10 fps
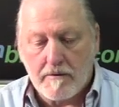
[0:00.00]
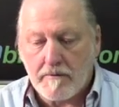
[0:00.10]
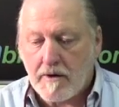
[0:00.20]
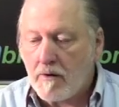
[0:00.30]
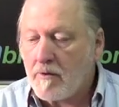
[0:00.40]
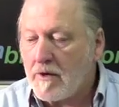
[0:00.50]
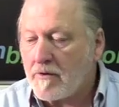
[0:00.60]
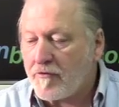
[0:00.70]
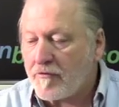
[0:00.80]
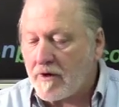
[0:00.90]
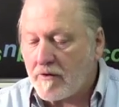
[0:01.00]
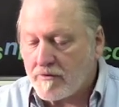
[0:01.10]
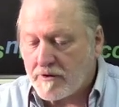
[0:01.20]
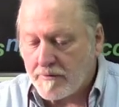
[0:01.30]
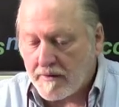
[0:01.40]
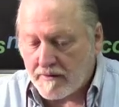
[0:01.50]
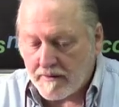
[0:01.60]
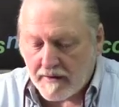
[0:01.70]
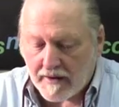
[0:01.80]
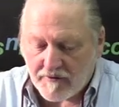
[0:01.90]
Right, looking at shrink tube at the
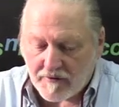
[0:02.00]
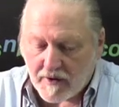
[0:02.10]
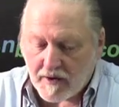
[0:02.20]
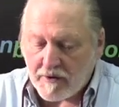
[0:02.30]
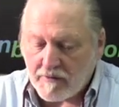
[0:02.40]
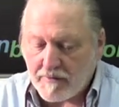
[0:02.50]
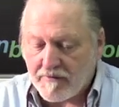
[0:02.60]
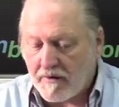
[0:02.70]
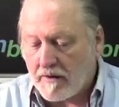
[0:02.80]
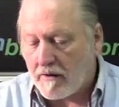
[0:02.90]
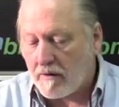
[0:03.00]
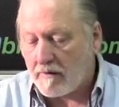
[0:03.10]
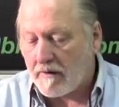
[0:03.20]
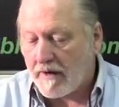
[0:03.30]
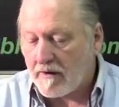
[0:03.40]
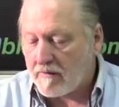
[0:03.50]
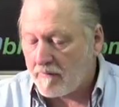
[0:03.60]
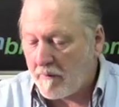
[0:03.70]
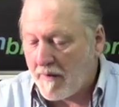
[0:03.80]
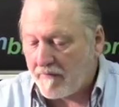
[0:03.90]
next stage, we've seen a long length of
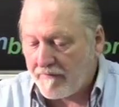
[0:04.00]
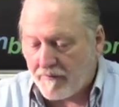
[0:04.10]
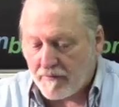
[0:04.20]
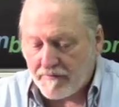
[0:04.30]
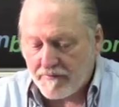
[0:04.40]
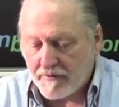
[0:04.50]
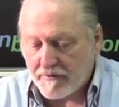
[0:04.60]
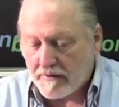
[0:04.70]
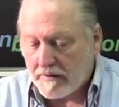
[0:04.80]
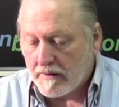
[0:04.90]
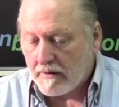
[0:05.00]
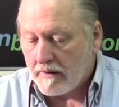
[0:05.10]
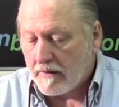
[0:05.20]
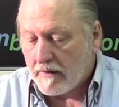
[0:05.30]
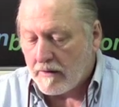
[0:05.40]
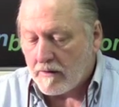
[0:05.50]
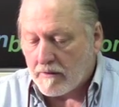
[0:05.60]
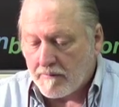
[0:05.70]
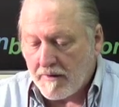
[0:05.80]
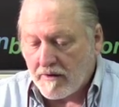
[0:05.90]
about 4 foot
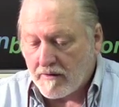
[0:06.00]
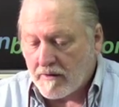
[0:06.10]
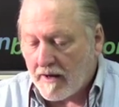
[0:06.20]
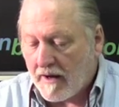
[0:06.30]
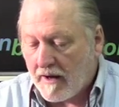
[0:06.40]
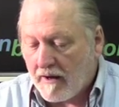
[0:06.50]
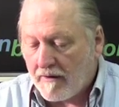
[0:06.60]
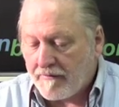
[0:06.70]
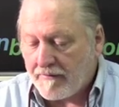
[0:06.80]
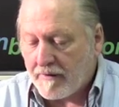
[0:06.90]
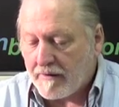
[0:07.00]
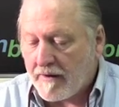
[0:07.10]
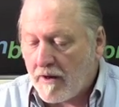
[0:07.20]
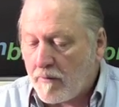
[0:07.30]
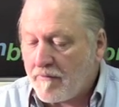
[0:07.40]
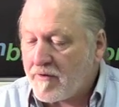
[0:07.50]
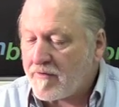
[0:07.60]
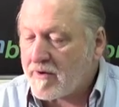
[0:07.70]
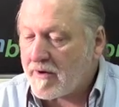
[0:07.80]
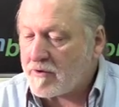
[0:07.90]
or 1.5 meters, and now we've
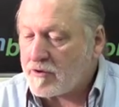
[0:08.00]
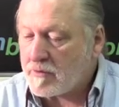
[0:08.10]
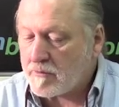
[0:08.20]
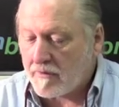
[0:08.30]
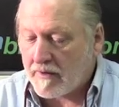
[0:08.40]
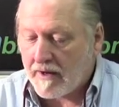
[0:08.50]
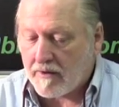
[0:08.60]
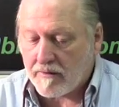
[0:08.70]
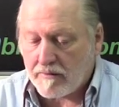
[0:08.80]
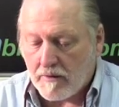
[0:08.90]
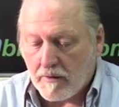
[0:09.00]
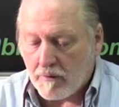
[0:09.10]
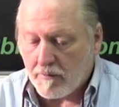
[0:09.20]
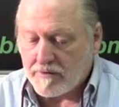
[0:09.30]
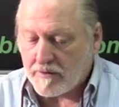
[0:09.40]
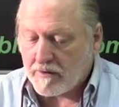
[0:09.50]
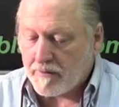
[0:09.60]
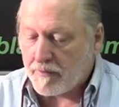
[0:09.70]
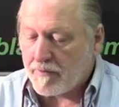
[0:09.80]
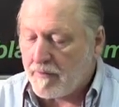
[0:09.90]
just cut a short length which I'm going
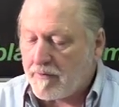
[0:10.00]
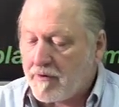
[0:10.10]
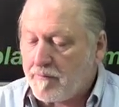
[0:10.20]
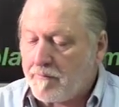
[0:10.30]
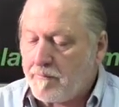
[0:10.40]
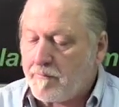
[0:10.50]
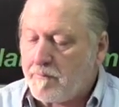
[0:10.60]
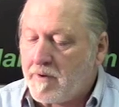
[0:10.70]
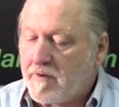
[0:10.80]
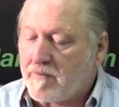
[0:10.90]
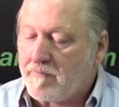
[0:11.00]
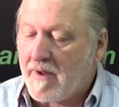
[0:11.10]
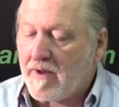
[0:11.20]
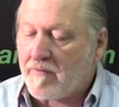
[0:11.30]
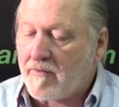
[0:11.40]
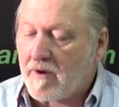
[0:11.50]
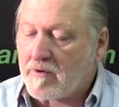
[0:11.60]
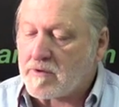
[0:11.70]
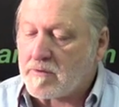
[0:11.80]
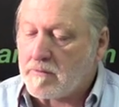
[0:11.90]
to put on this piece of butt
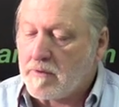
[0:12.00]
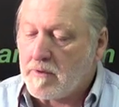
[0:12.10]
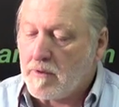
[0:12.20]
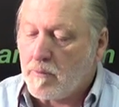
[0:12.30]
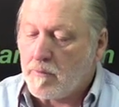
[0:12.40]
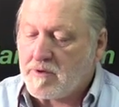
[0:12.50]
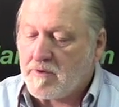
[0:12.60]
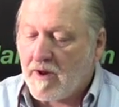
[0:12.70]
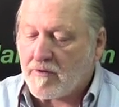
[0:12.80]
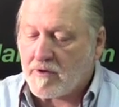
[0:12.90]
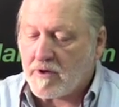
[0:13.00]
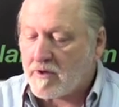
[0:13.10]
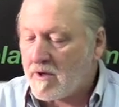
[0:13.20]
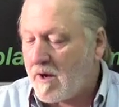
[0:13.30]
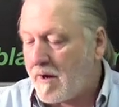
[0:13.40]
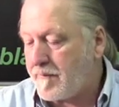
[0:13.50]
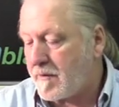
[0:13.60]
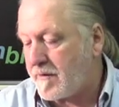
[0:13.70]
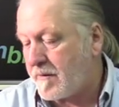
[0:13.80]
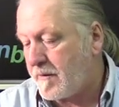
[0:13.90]
section, which is actually a carp rod.